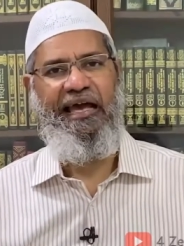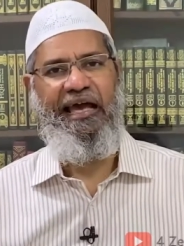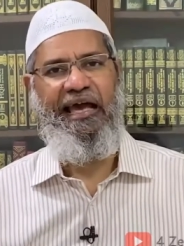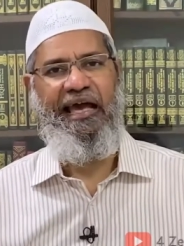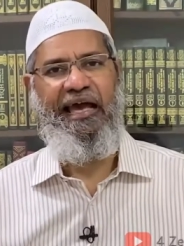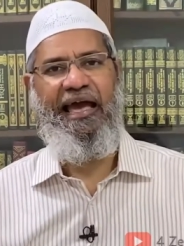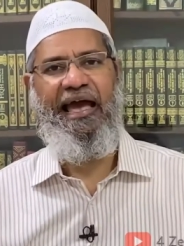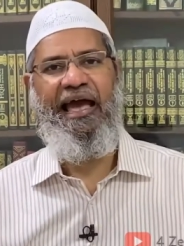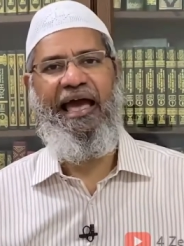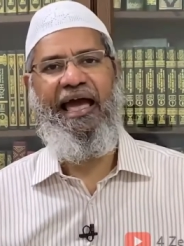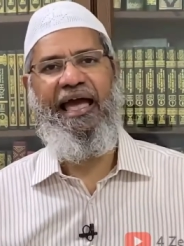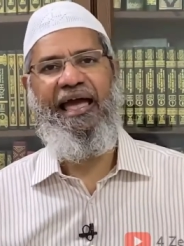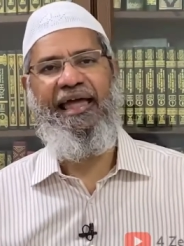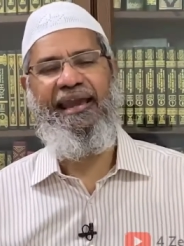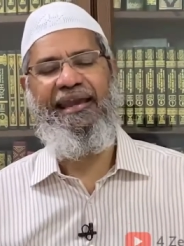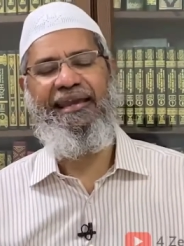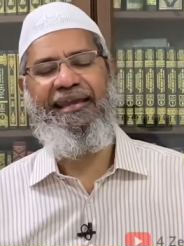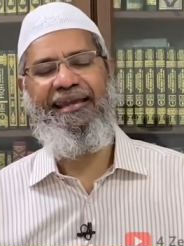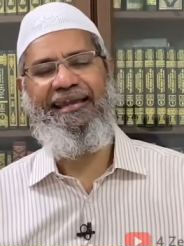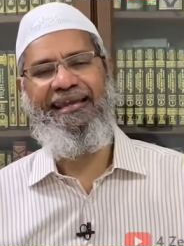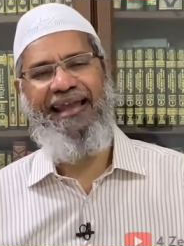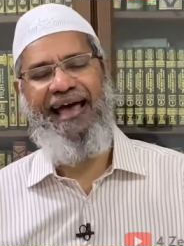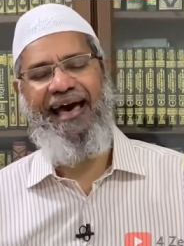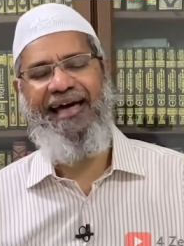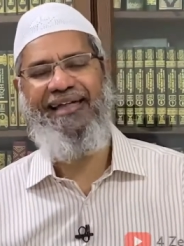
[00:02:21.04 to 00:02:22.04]

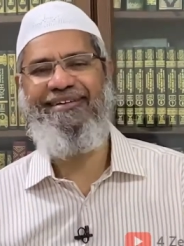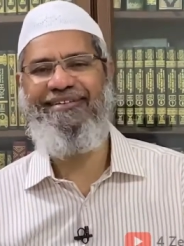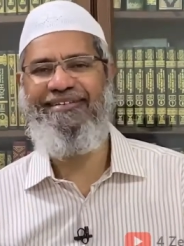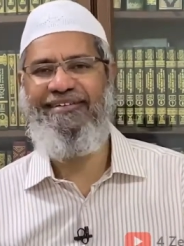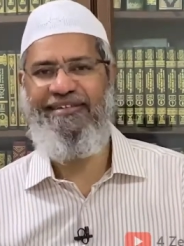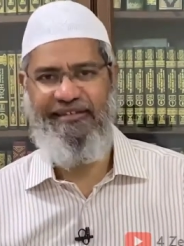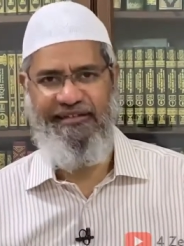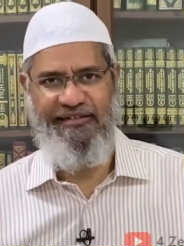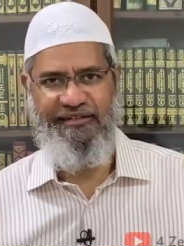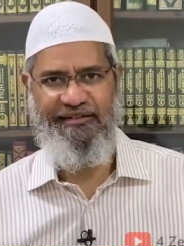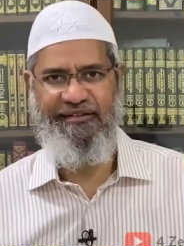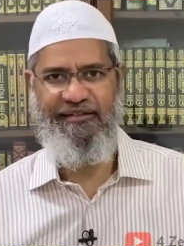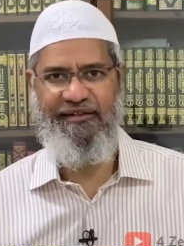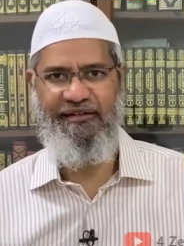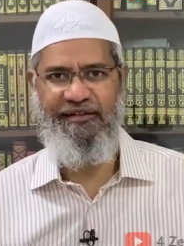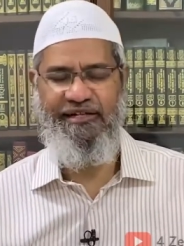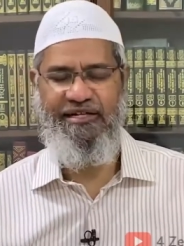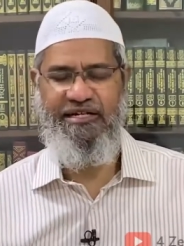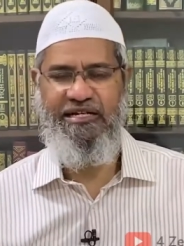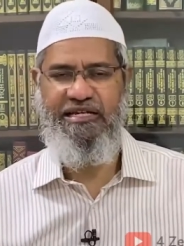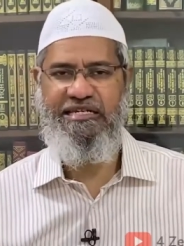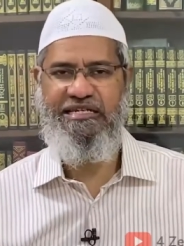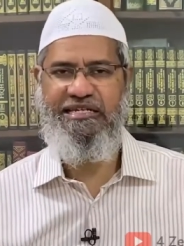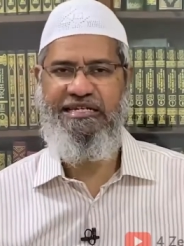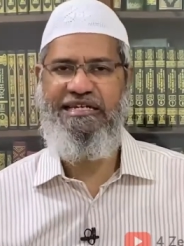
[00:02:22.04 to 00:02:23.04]
And last year,
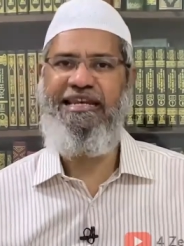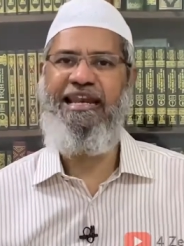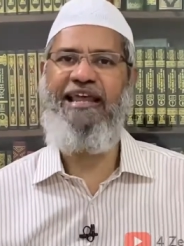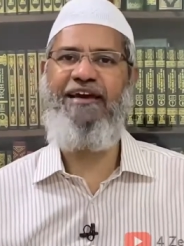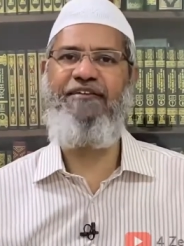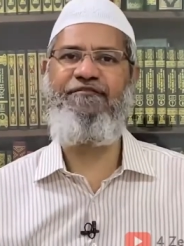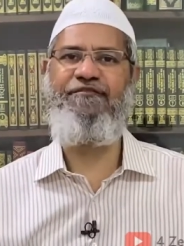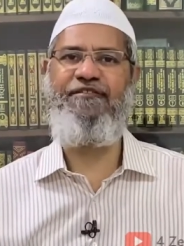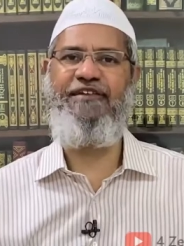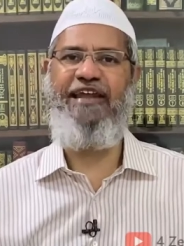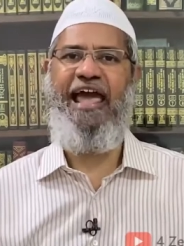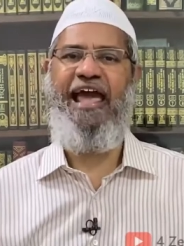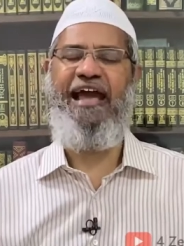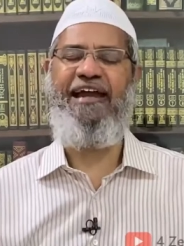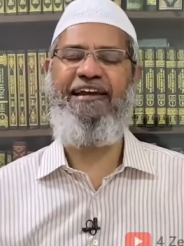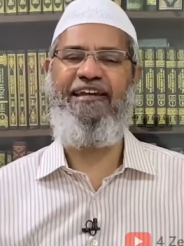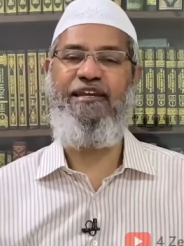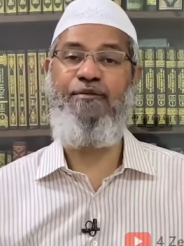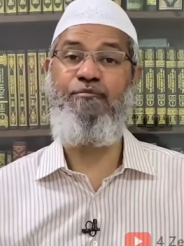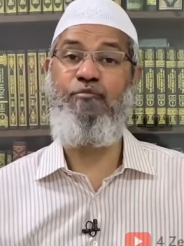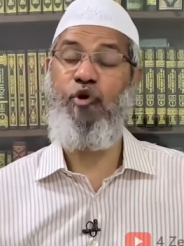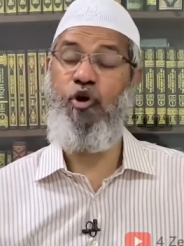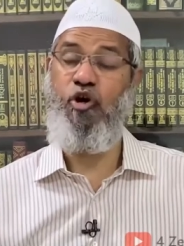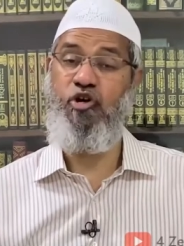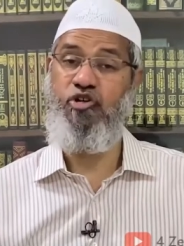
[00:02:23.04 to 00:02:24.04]
she left
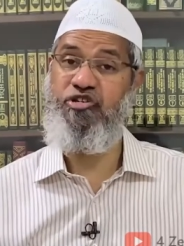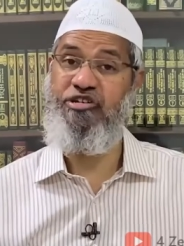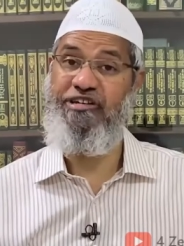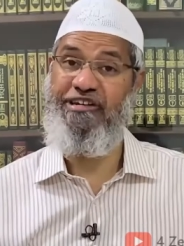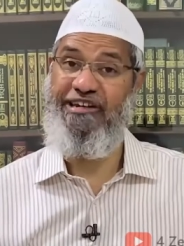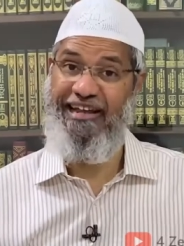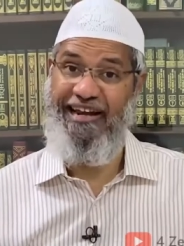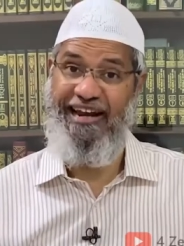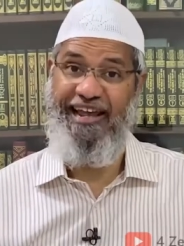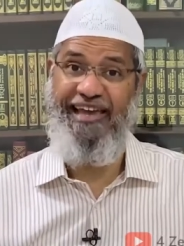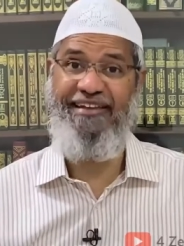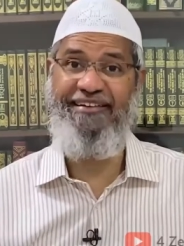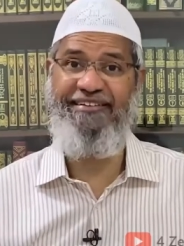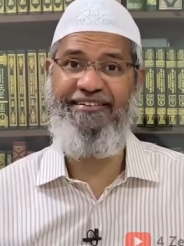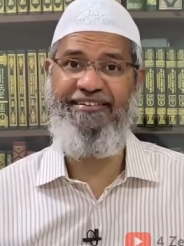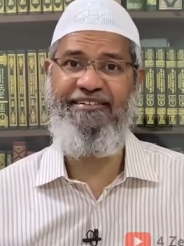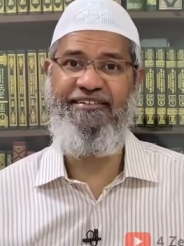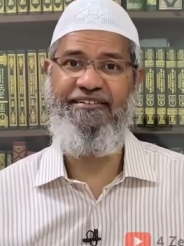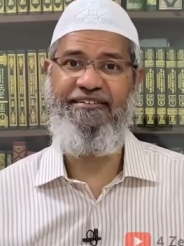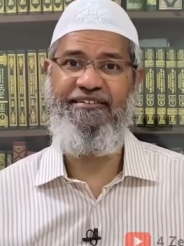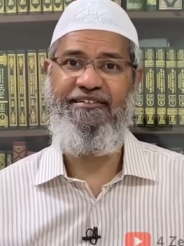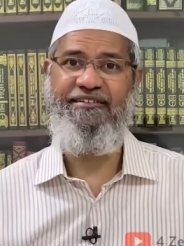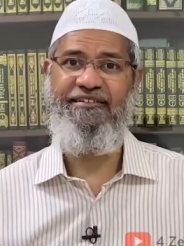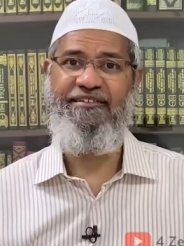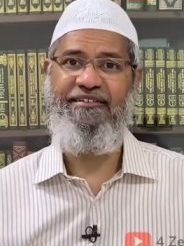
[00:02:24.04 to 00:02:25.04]
acting because she realized
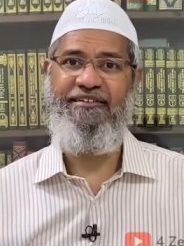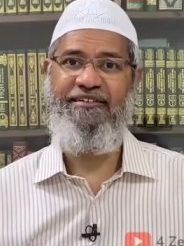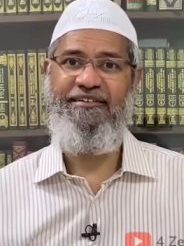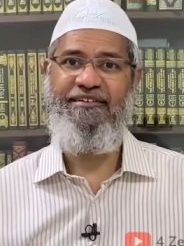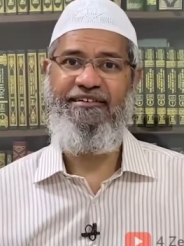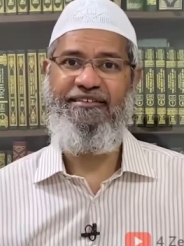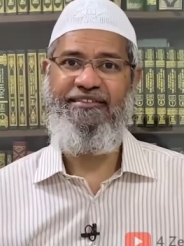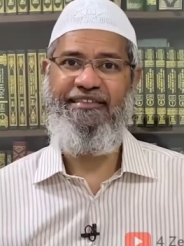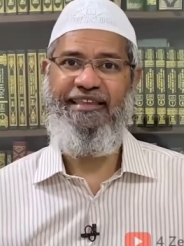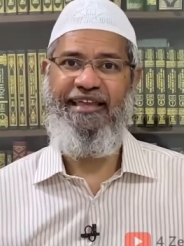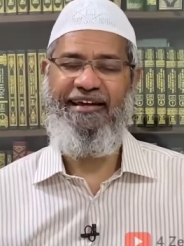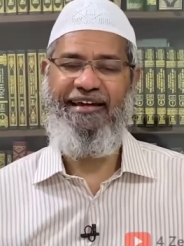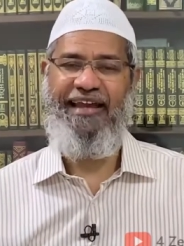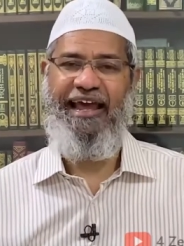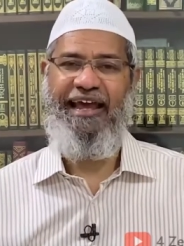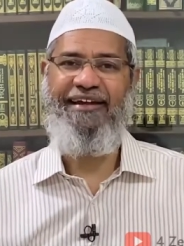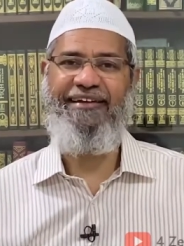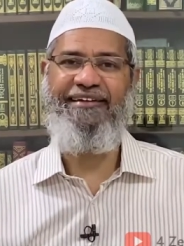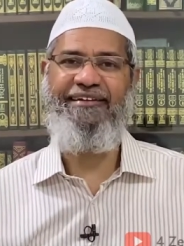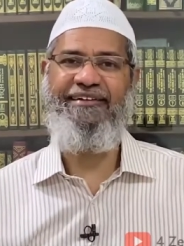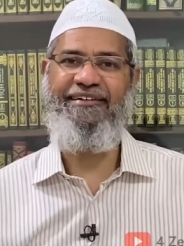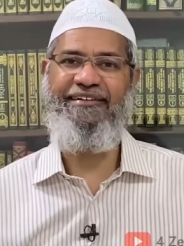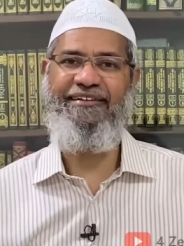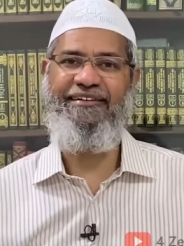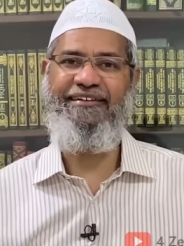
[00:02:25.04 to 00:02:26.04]
that
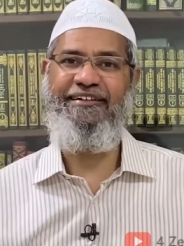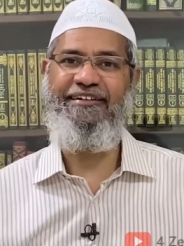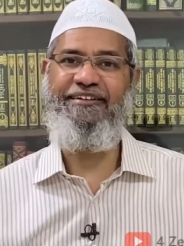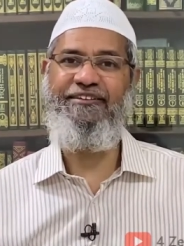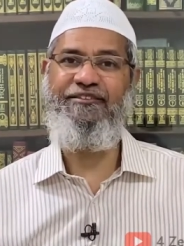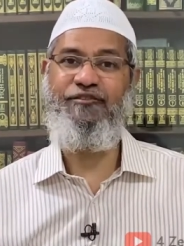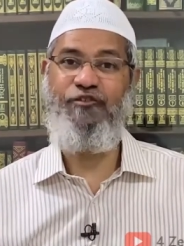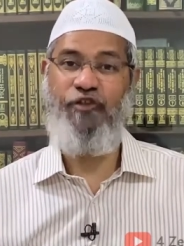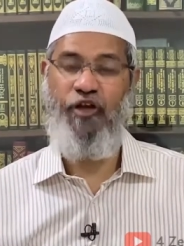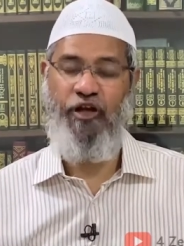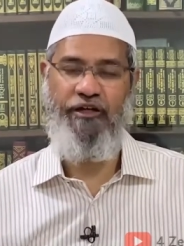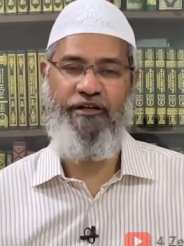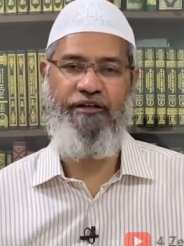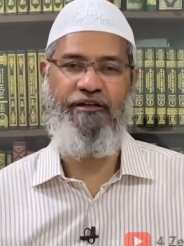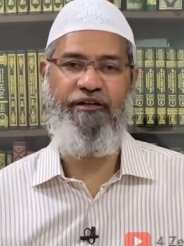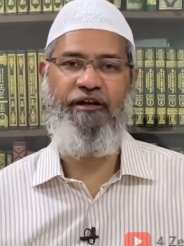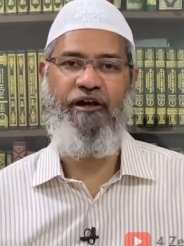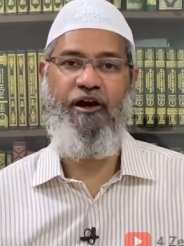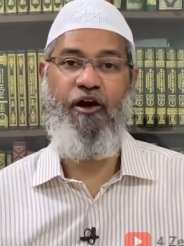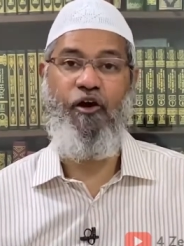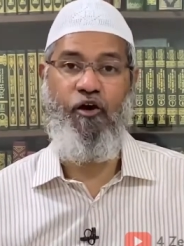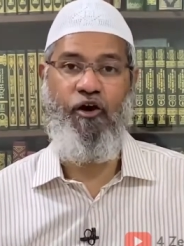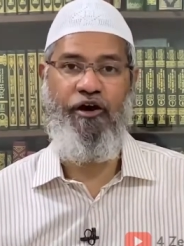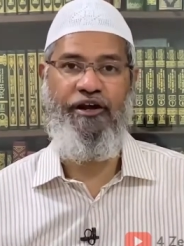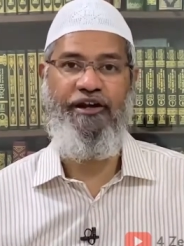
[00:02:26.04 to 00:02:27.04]
acting is not
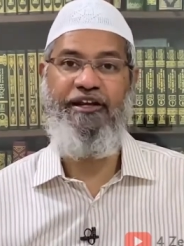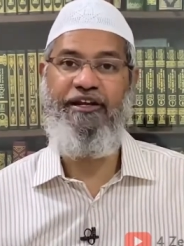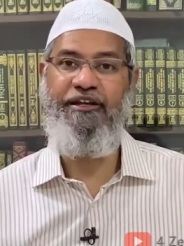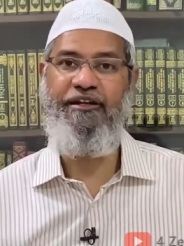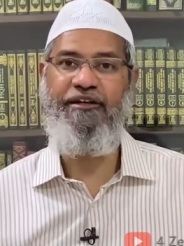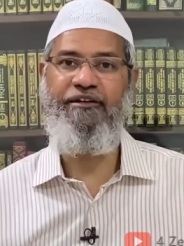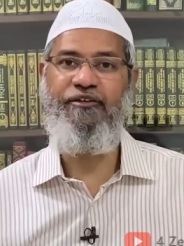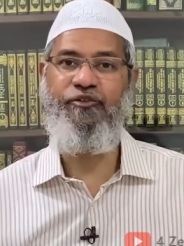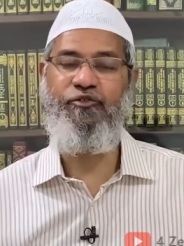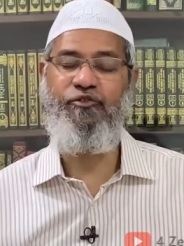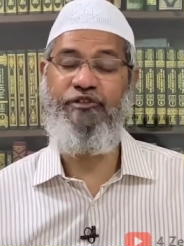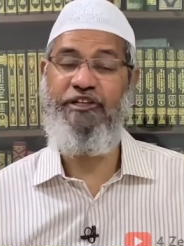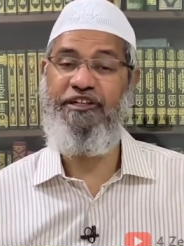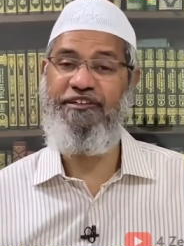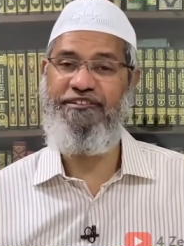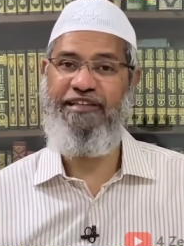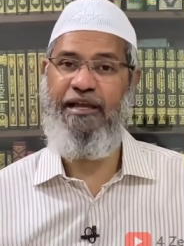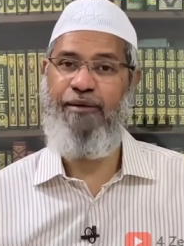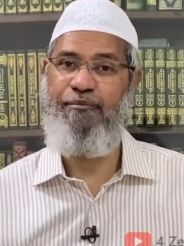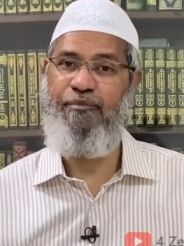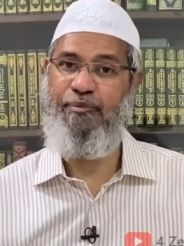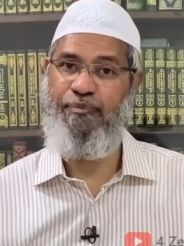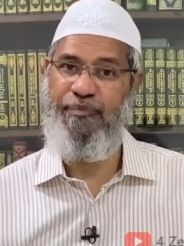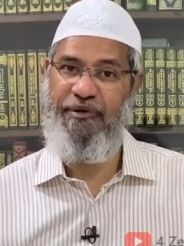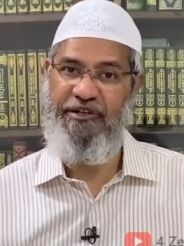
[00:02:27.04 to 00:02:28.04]
according to the
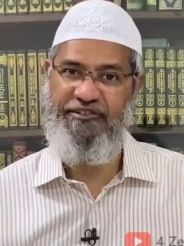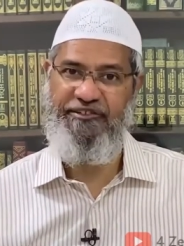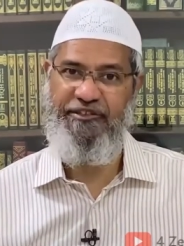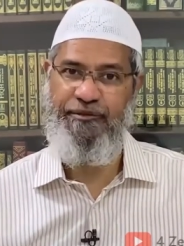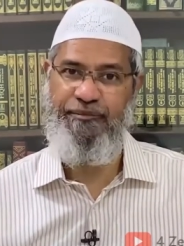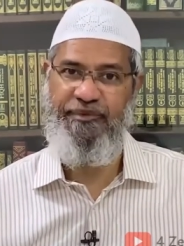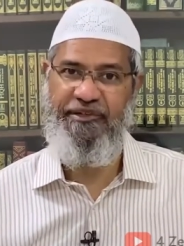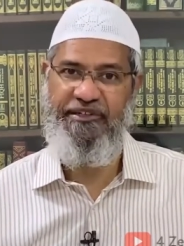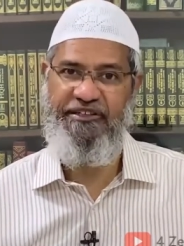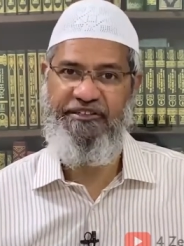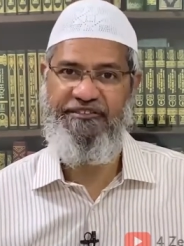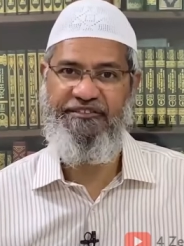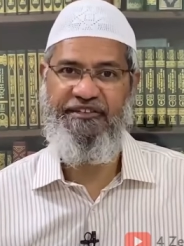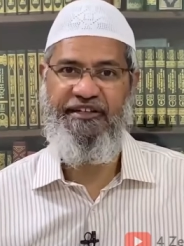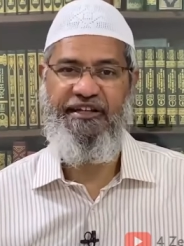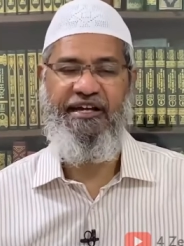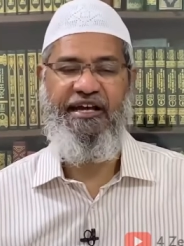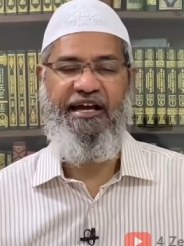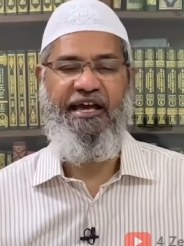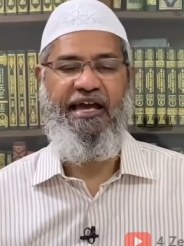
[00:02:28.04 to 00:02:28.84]
Islamic principles.